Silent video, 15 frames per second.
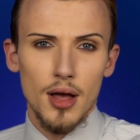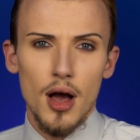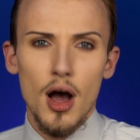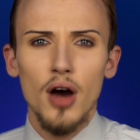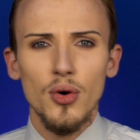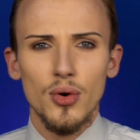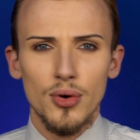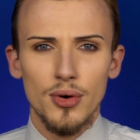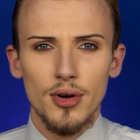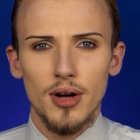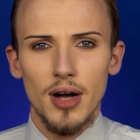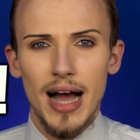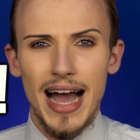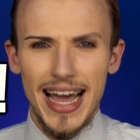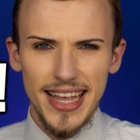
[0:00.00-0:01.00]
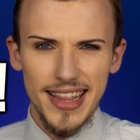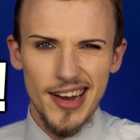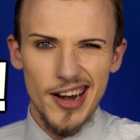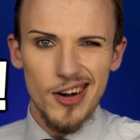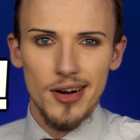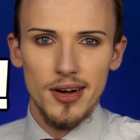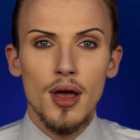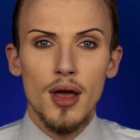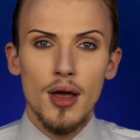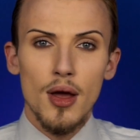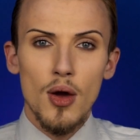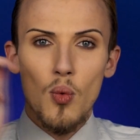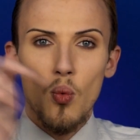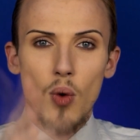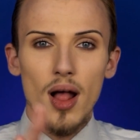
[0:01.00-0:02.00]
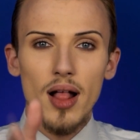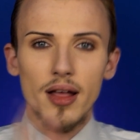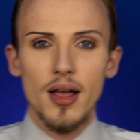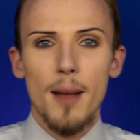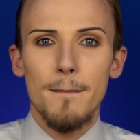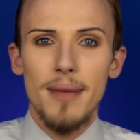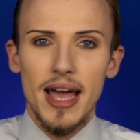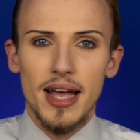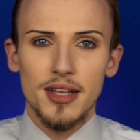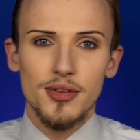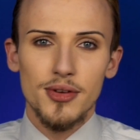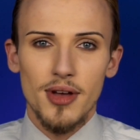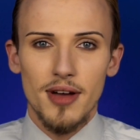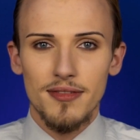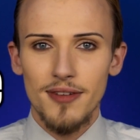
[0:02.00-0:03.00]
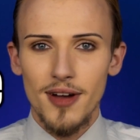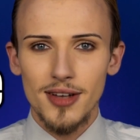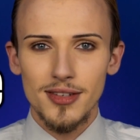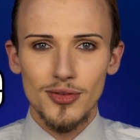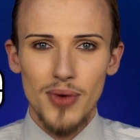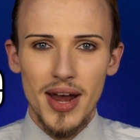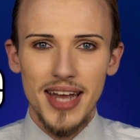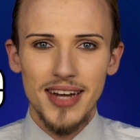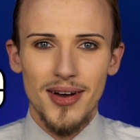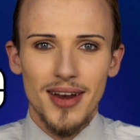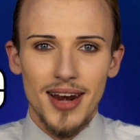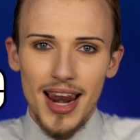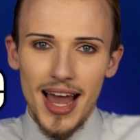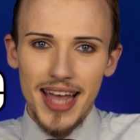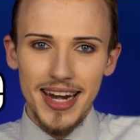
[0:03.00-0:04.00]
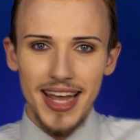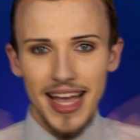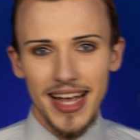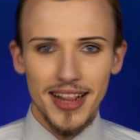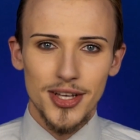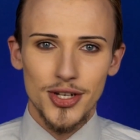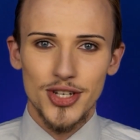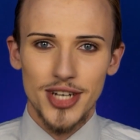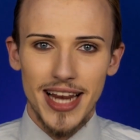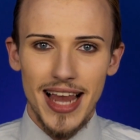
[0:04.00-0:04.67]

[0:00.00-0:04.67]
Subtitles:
Oh, hi there. Welcome back to your first grade online English